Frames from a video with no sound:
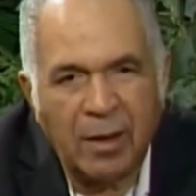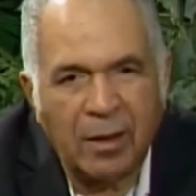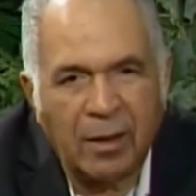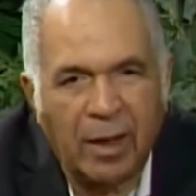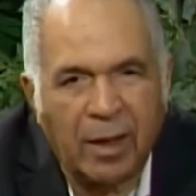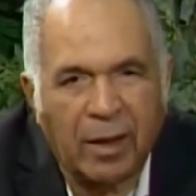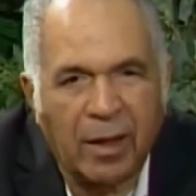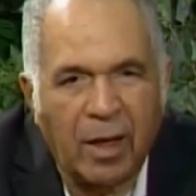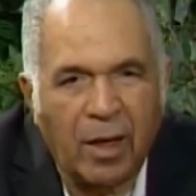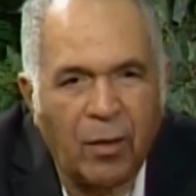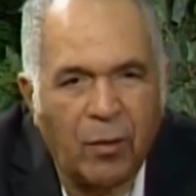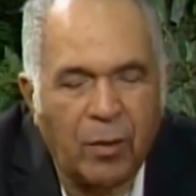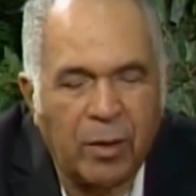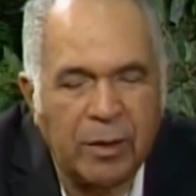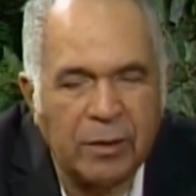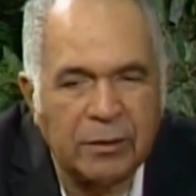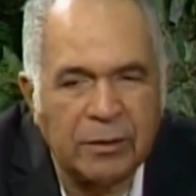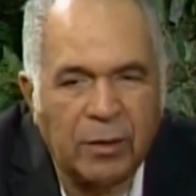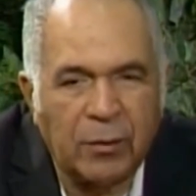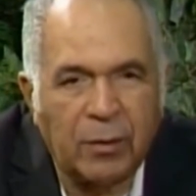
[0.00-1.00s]
Like
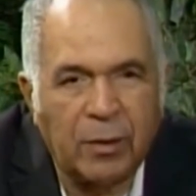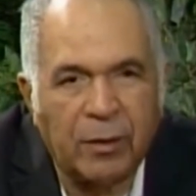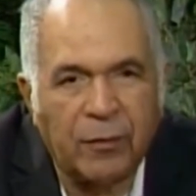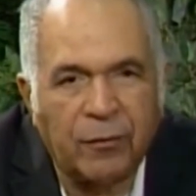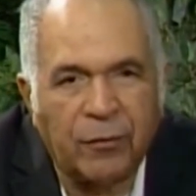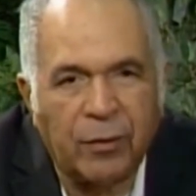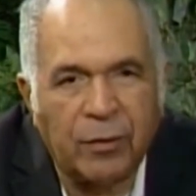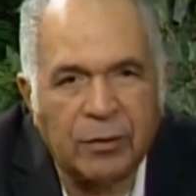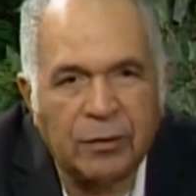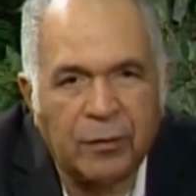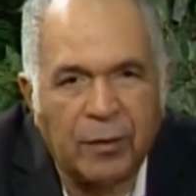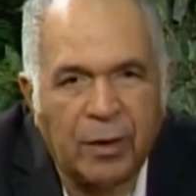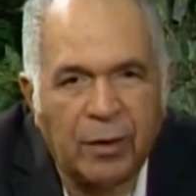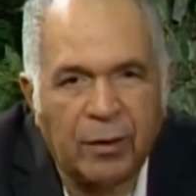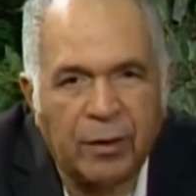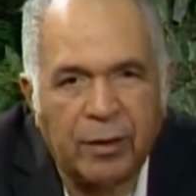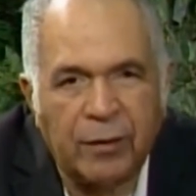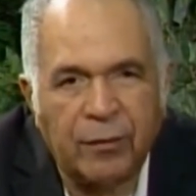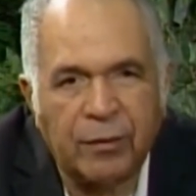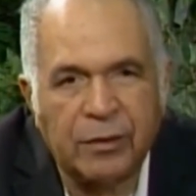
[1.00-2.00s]
always, I want to first of
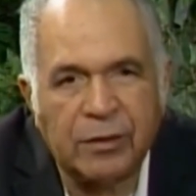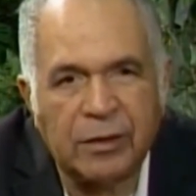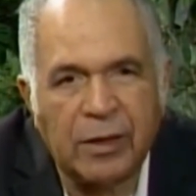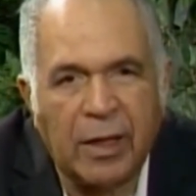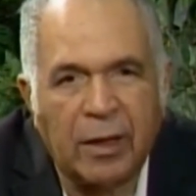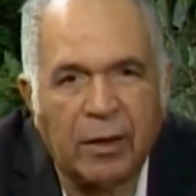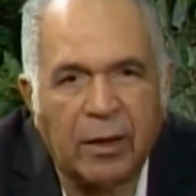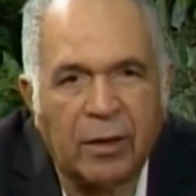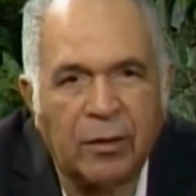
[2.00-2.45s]
all give a shout